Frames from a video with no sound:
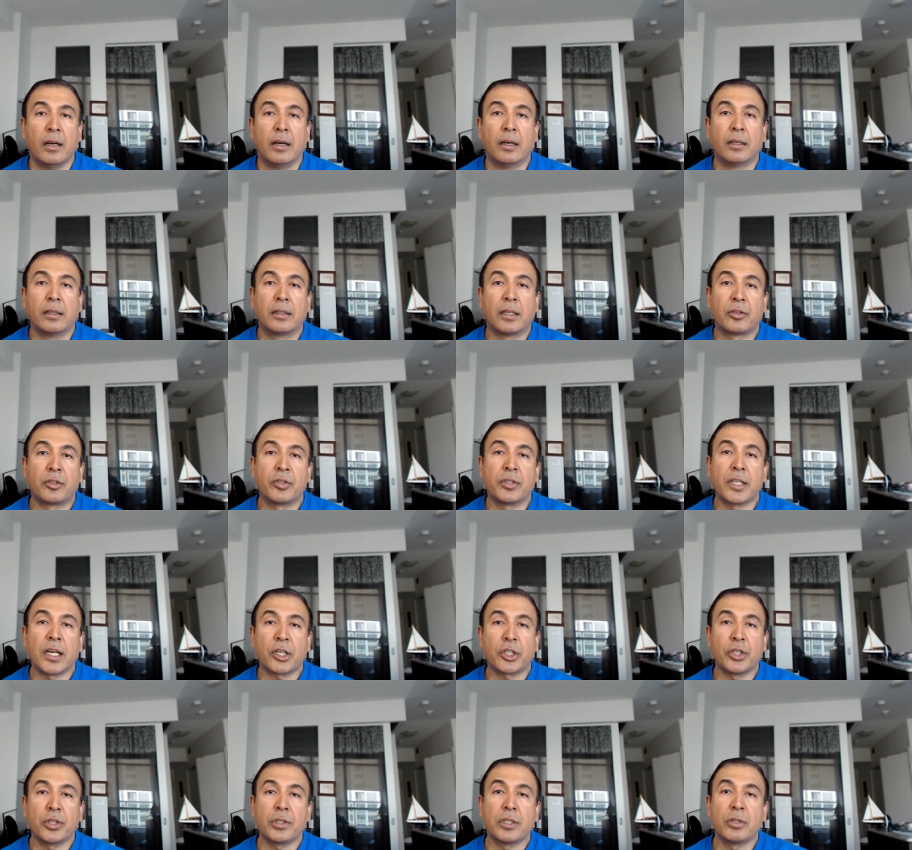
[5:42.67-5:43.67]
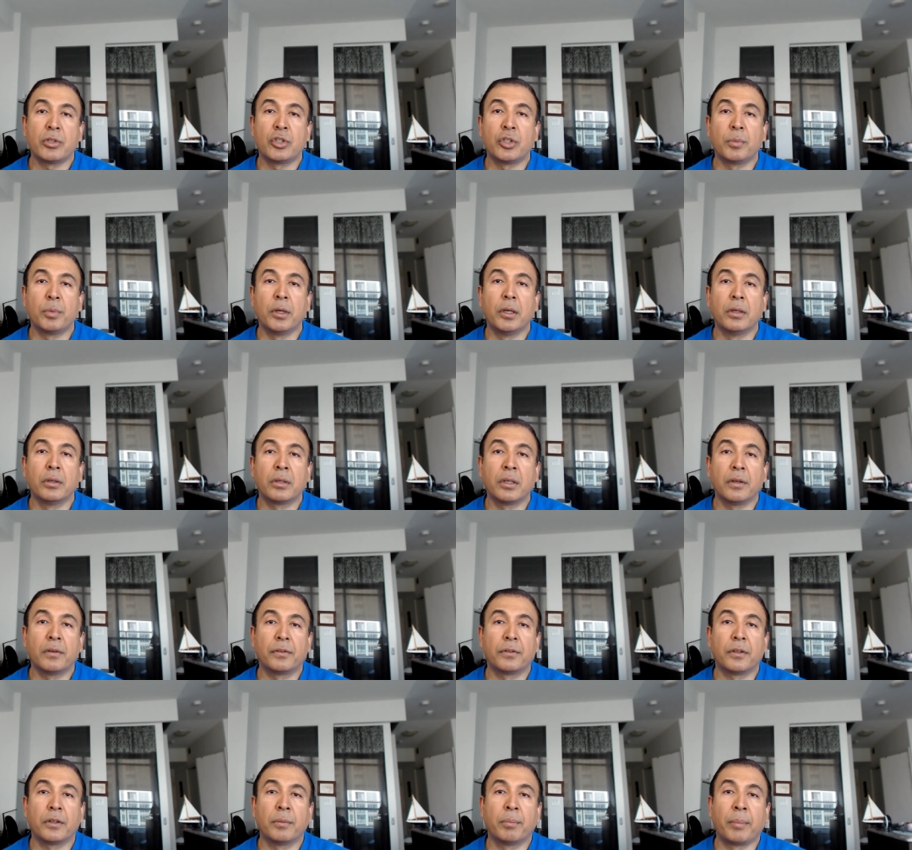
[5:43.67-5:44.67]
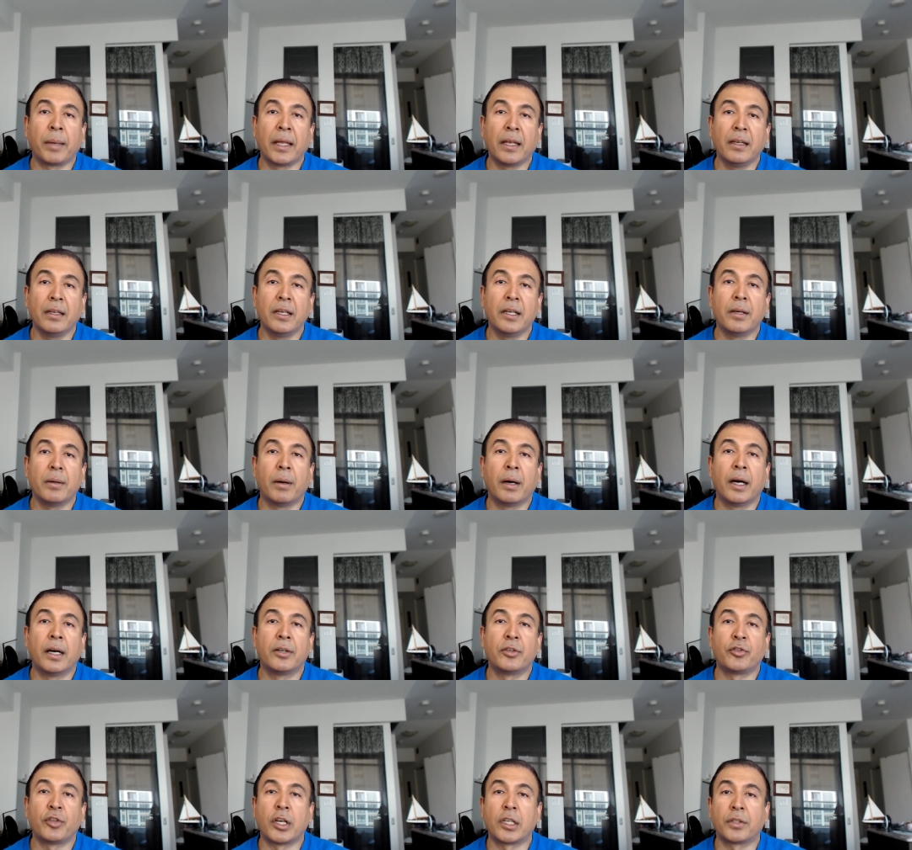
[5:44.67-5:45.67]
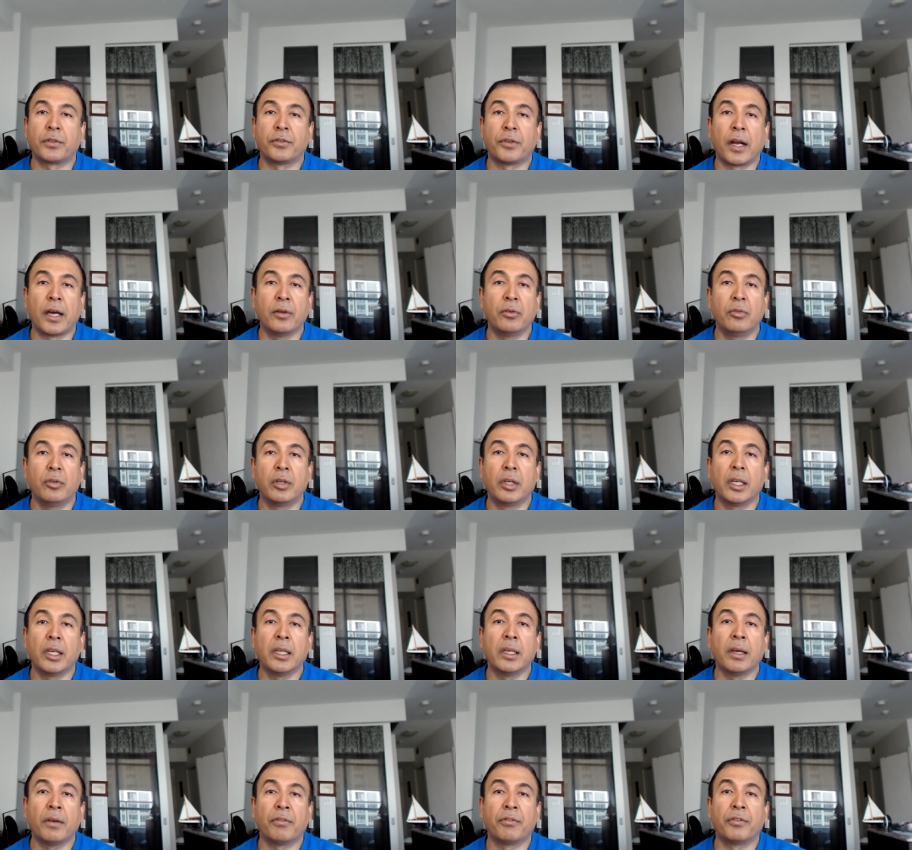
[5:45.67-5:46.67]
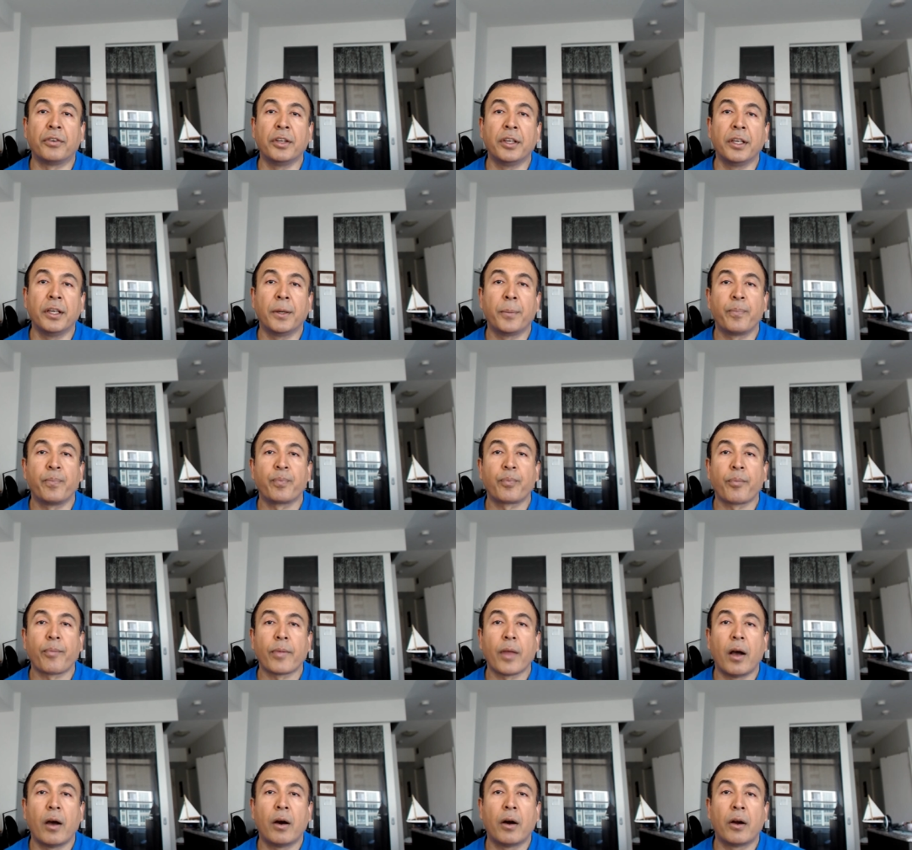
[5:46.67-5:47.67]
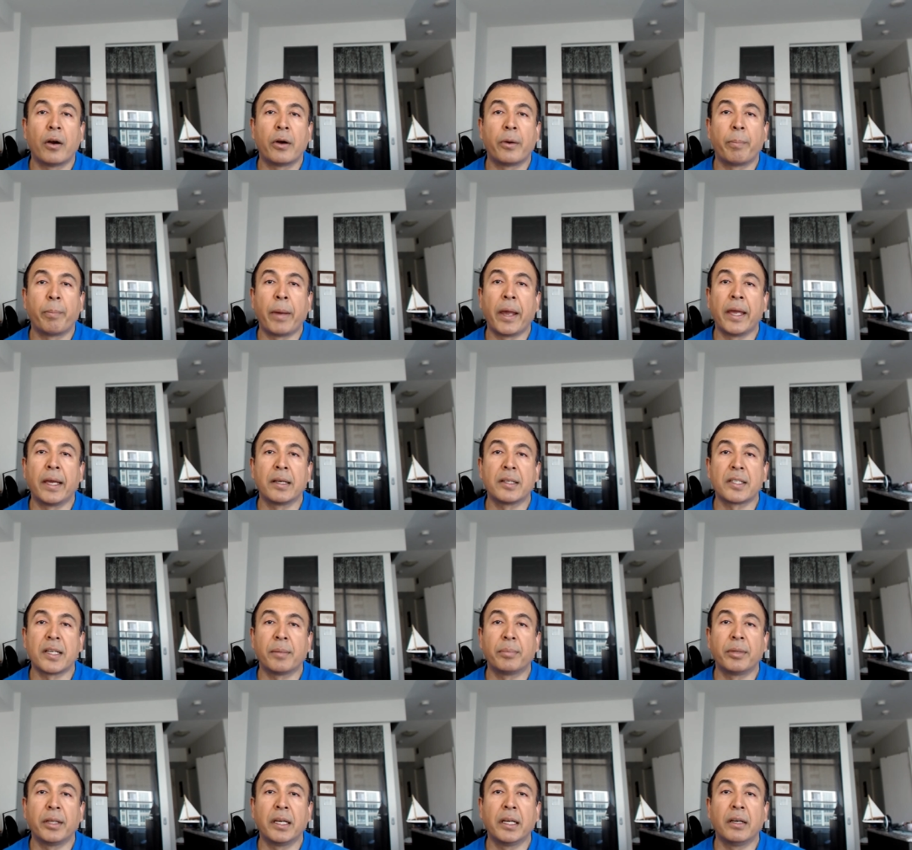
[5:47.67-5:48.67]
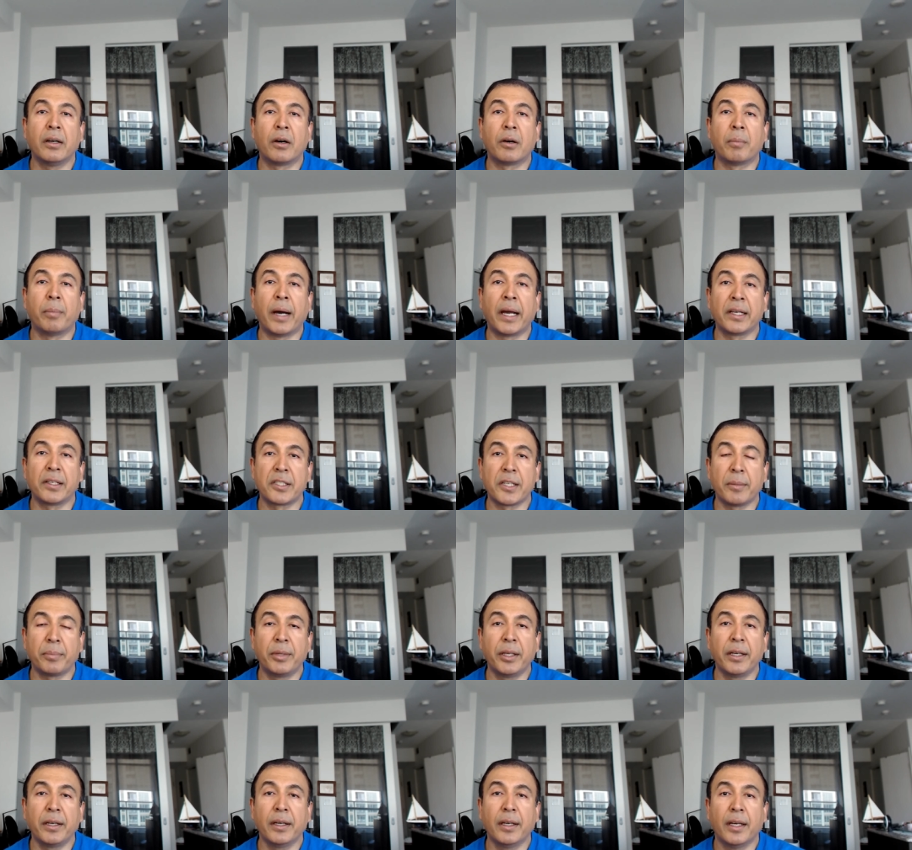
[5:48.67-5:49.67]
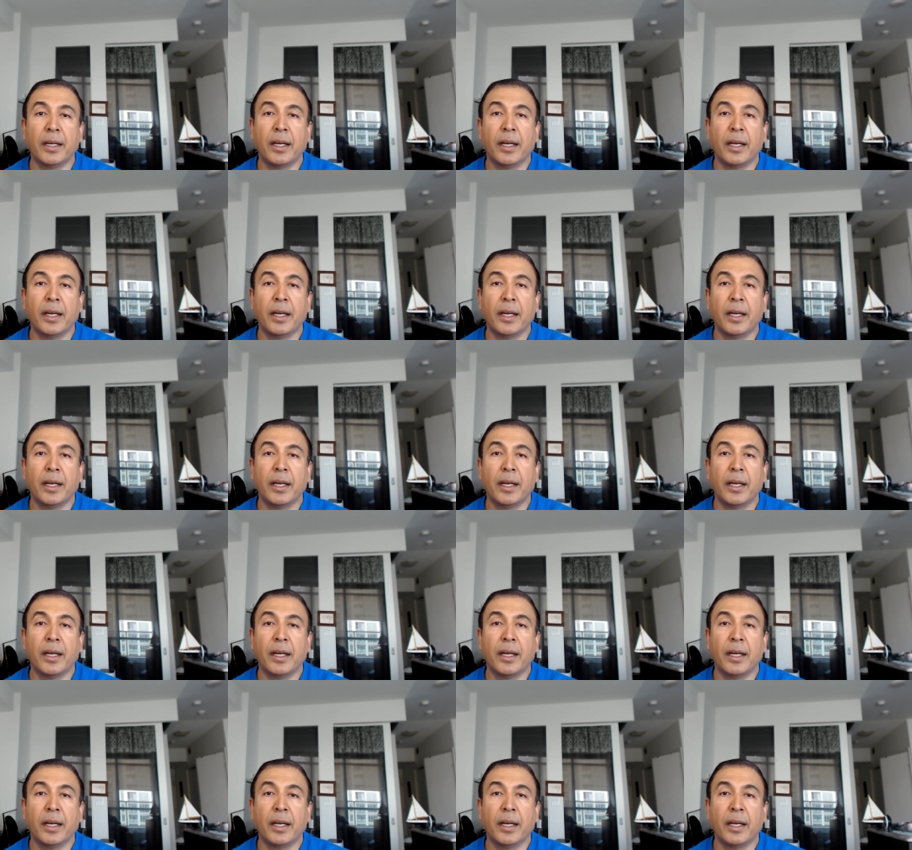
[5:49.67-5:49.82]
The transactions you should be looking for mainly transfer out, EFT, or paying something or buying something.